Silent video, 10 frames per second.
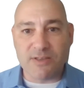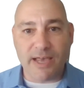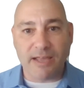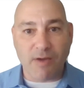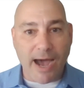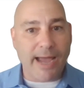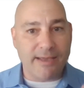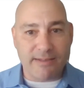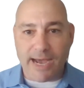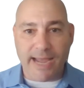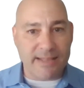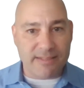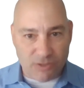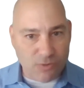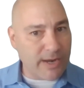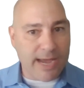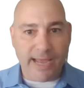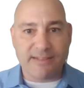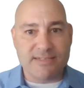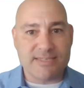Like, I, I had you and I
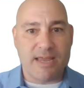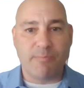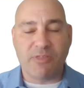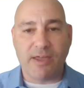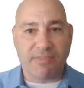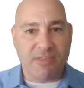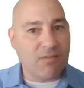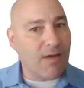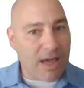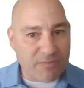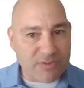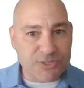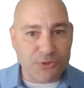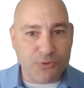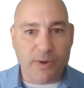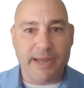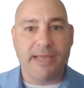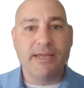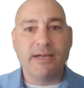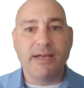had the same thing. I think a lot of us do, right?